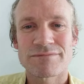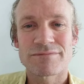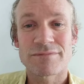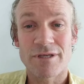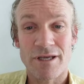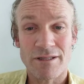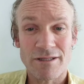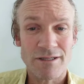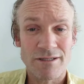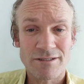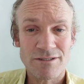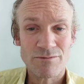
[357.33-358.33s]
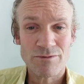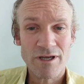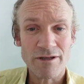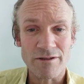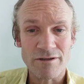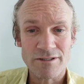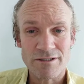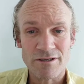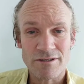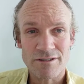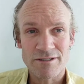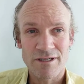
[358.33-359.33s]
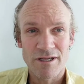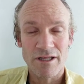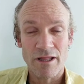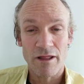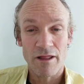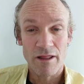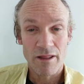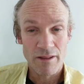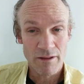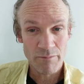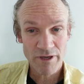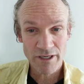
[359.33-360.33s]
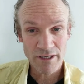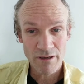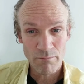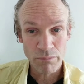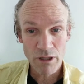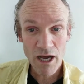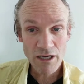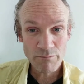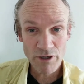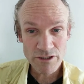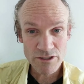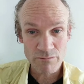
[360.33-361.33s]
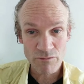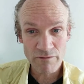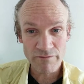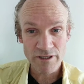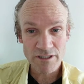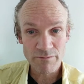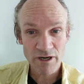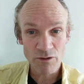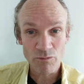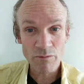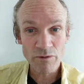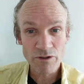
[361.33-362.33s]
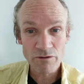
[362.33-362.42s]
okay. This is the reality. There's the big blockbuster movie is about a woman who